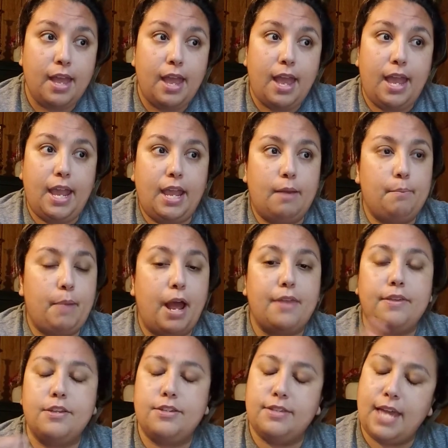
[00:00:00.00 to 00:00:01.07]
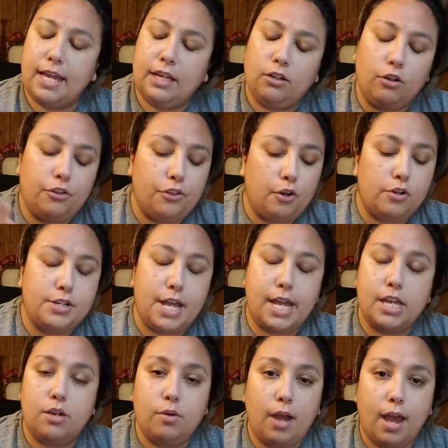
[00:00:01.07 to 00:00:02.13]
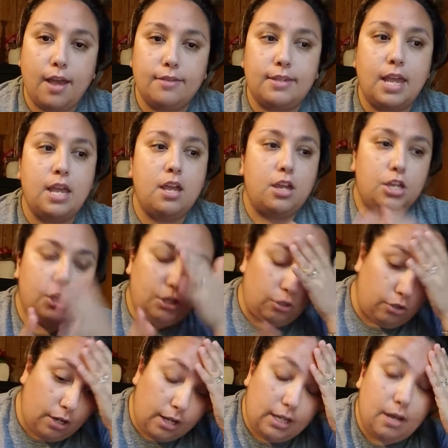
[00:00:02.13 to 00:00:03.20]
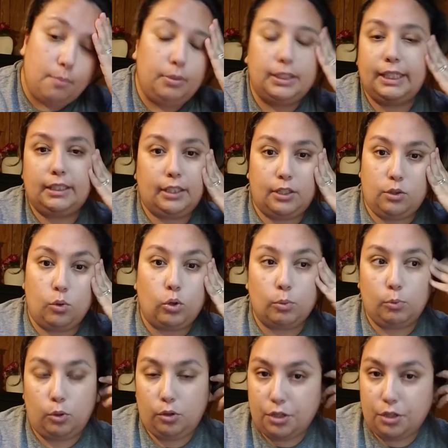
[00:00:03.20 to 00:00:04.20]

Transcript: and by the second or third day, you guys, you're completely normal.